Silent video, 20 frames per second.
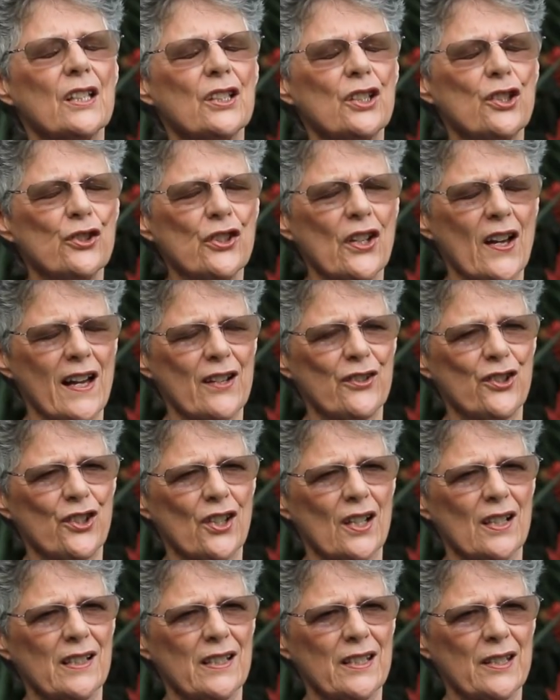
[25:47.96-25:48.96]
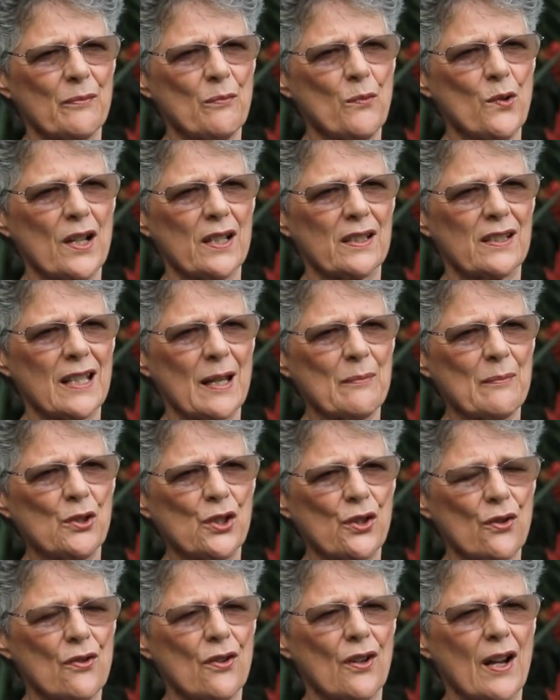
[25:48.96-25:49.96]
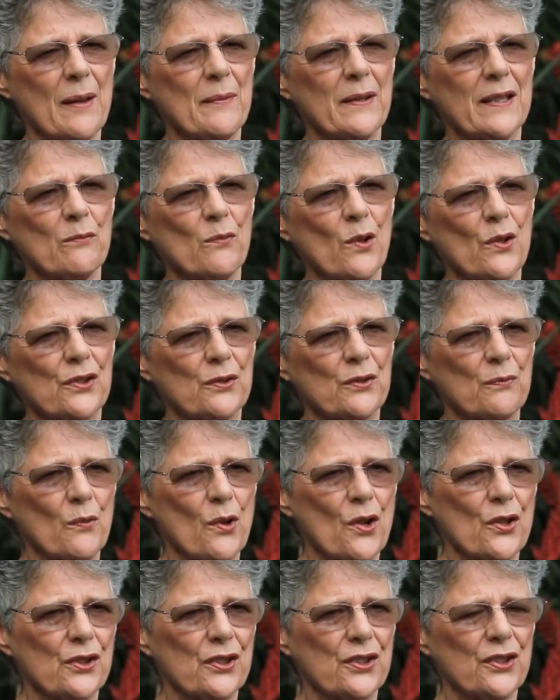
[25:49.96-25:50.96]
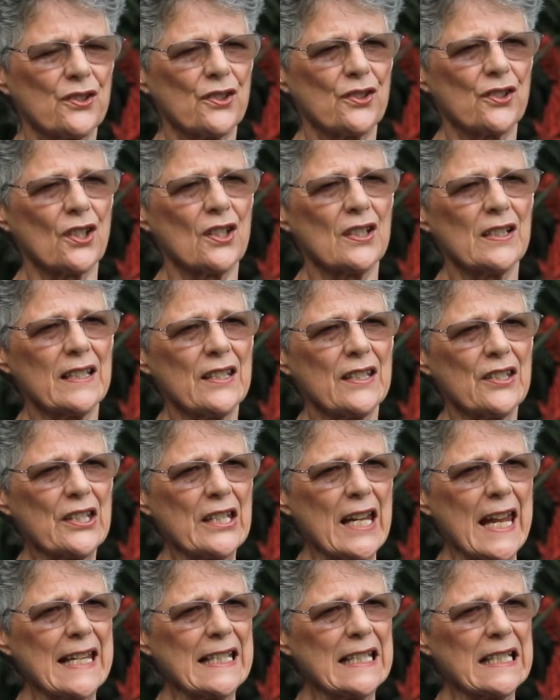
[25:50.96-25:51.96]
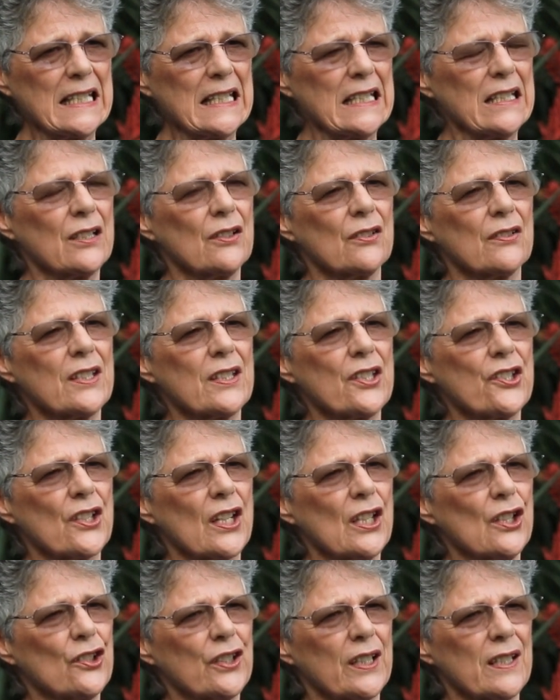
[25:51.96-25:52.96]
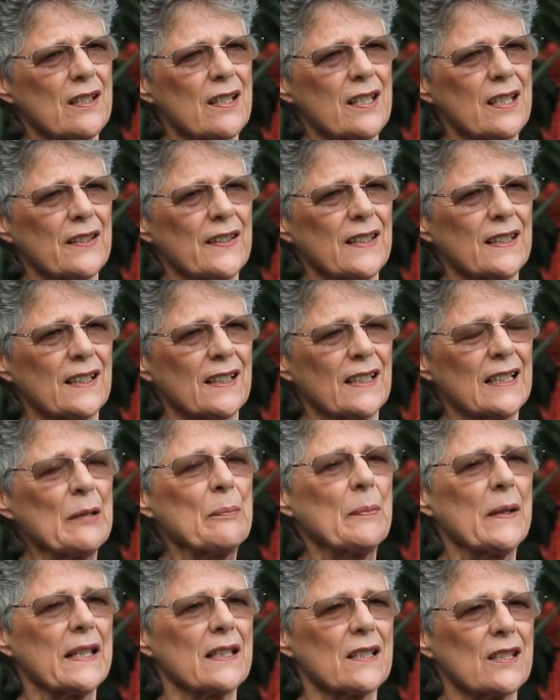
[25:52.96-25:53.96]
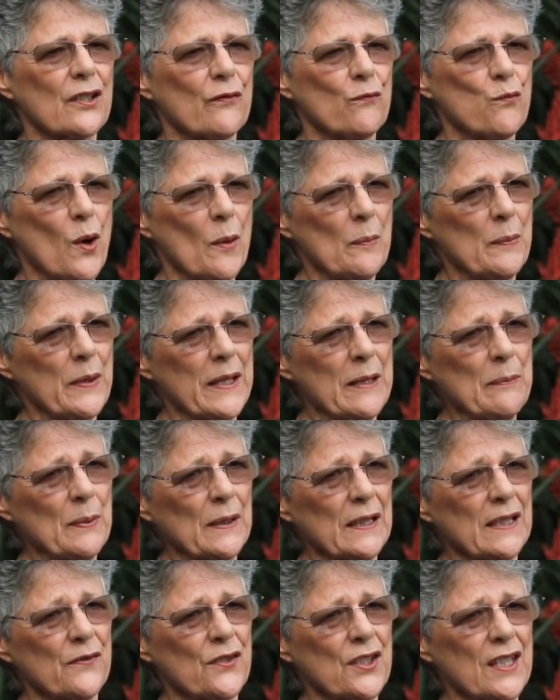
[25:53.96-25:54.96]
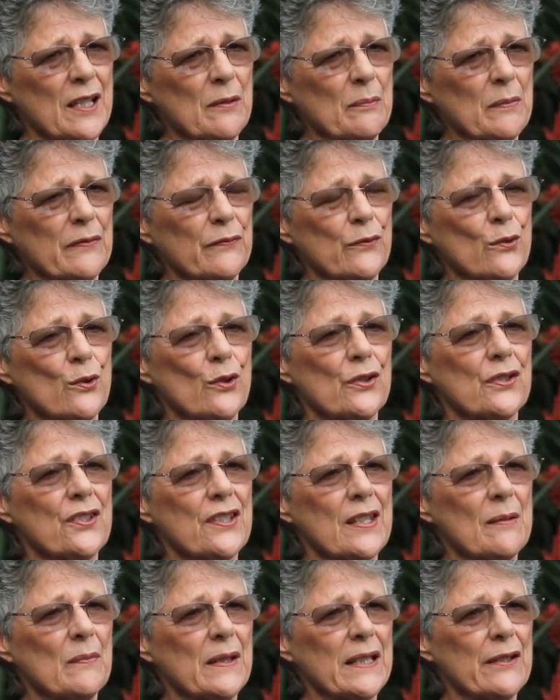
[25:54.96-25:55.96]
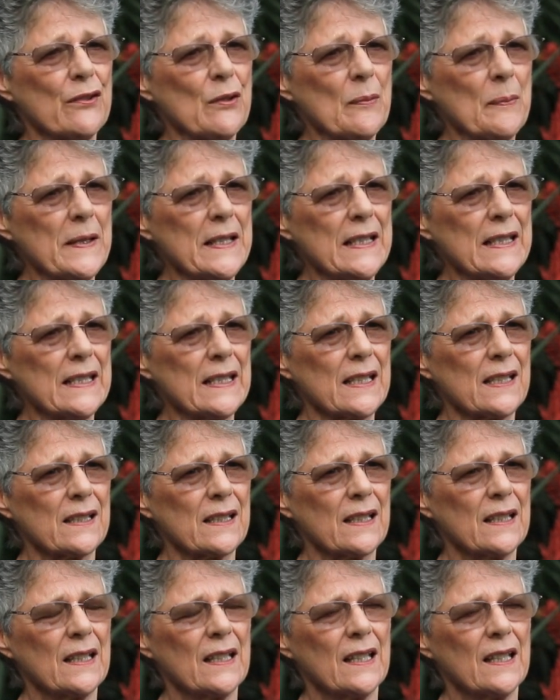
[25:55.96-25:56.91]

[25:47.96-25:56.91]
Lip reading: You know how journalism works, I'm sure. I mean, what journalists tend to do is to look into the clippings of what people have said before and simply repeat it.